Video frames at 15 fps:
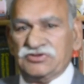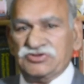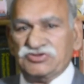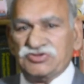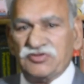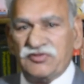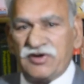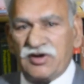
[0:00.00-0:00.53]

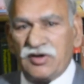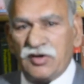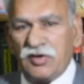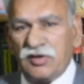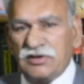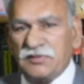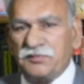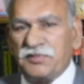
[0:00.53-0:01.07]
So when
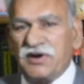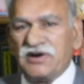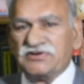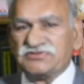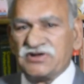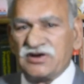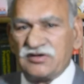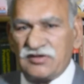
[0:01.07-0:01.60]
all the
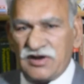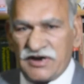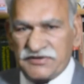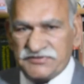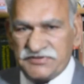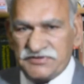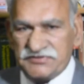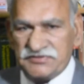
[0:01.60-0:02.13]
parts are
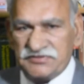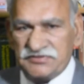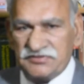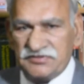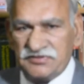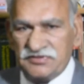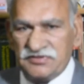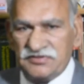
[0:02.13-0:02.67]
collected,
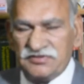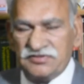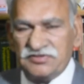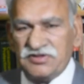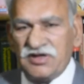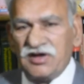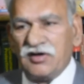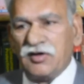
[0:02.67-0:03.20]

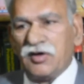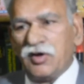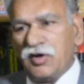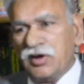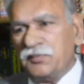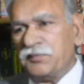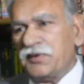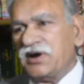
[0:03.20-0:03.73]

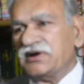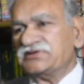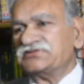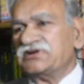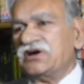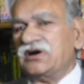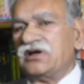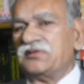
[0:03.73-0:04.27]
all parts
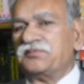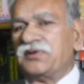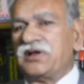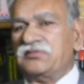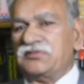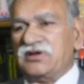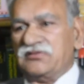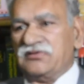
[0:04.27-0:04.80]
are
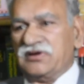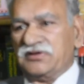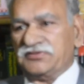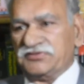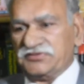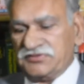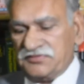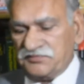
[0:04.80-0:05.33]
primary
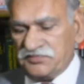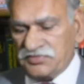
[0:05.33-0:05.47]
evidence.